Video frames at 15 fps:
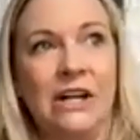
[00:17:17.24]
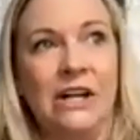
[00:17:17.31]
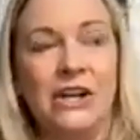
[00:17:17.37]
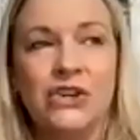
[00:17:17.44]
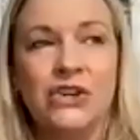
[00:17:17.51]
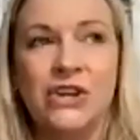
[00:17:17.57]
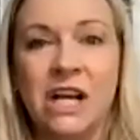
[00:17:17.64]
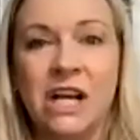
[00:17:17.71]

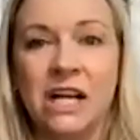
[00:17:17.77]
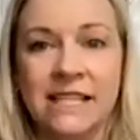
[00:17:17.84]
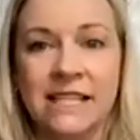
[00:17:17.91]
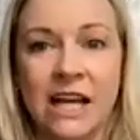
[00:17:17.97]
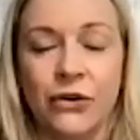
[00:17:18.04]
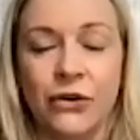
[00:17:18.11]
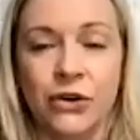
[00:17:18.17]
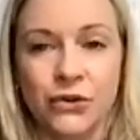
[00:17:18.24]
She cut
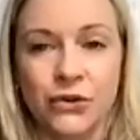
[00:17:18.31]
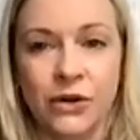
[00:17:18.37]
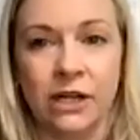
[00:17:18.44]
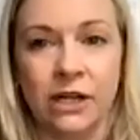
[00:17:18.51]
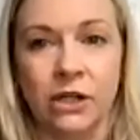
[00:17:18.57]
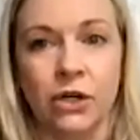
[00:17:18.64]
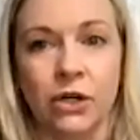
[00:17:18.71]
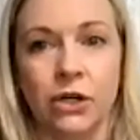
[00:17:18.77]
together a
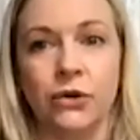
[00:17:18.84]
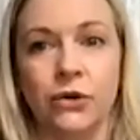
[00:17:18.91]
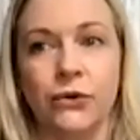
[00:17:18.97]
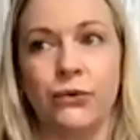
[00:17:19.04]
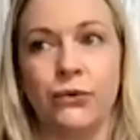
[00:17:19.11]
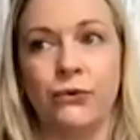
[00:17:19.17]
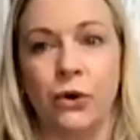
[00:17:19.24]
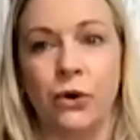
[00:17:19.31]
trailer
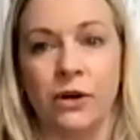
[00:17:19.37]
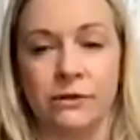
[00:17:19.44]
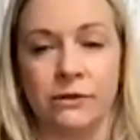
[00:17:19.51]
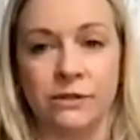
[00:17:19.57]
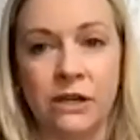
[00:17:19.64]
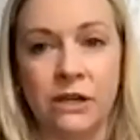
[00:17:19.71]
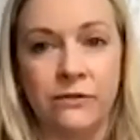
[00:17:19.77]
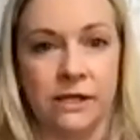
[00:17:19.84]
for a
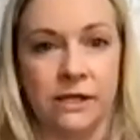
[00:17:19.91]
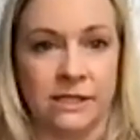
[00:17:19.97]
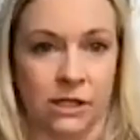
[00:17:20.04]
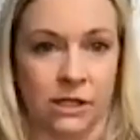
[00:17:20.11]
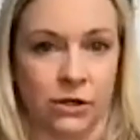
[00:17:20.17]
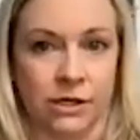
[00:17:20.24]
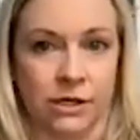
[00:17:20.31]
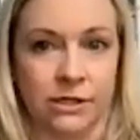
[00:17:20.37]
TV
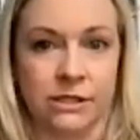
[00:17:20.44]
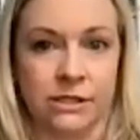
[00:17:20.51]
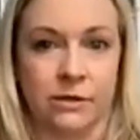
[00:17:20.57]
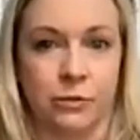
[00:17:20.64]
series,